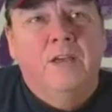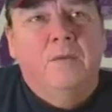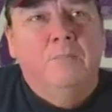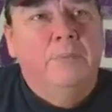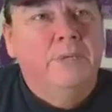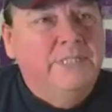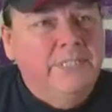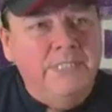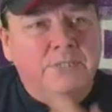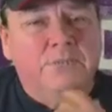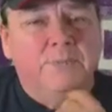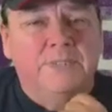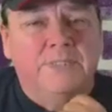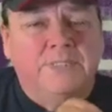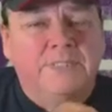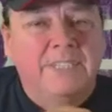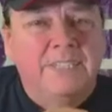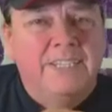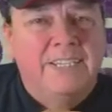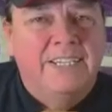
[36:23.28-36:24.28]
But this
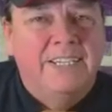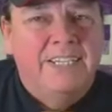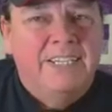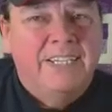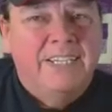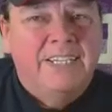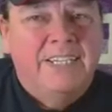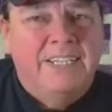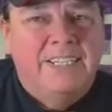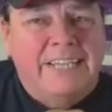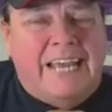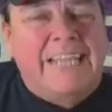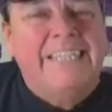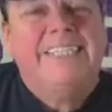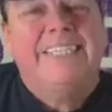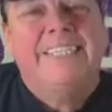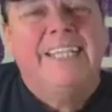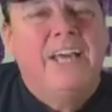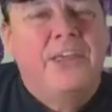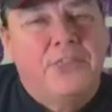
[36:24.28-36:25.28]
was
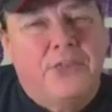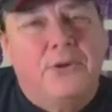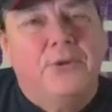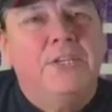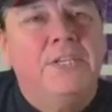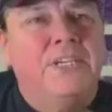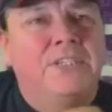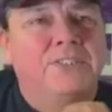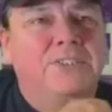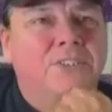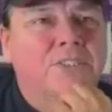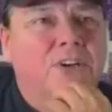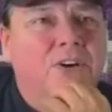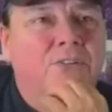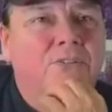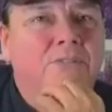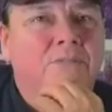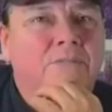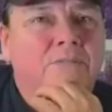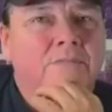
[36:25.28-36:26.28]
1990, 30 years
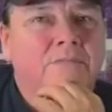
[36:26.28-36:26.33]
ago.